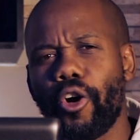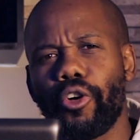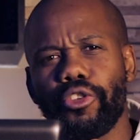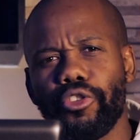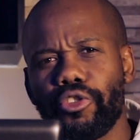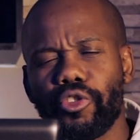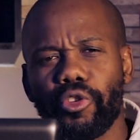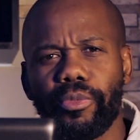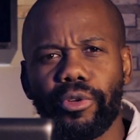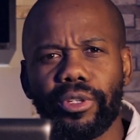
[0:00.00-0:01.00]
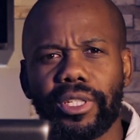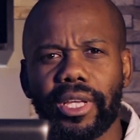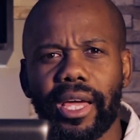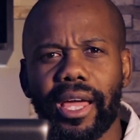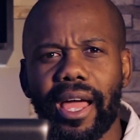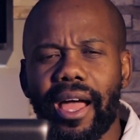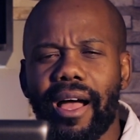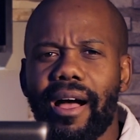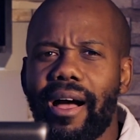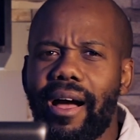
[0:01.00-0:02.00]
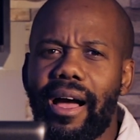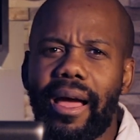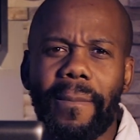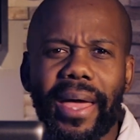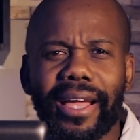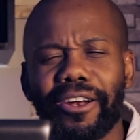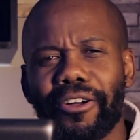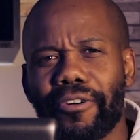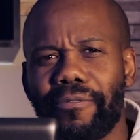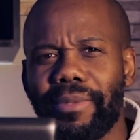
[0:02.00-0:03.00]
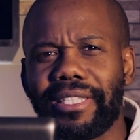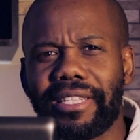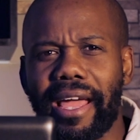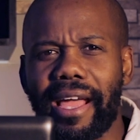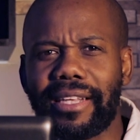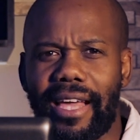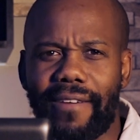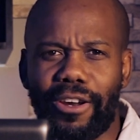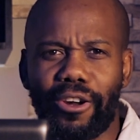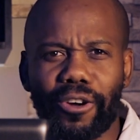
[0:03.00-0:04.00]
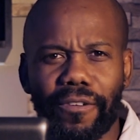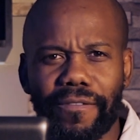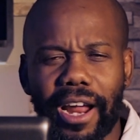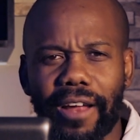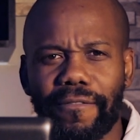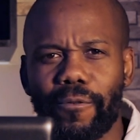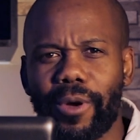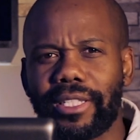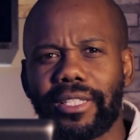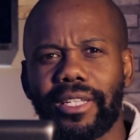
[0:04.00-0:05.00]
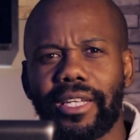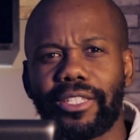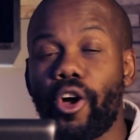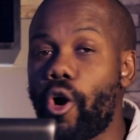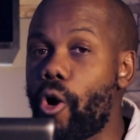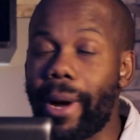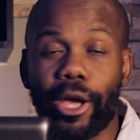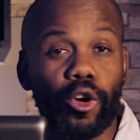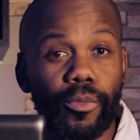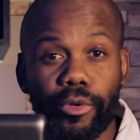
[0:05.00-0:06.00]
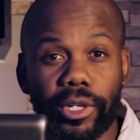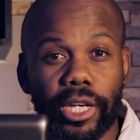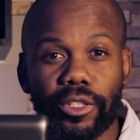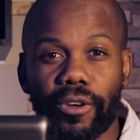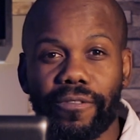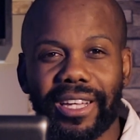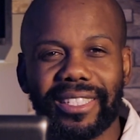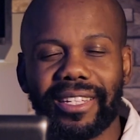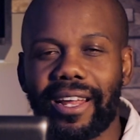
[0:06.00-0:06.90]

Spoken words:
On YouTube, you'd say, I make a lot of mistakes, I have a lot of non-fluences, or my computer is not fast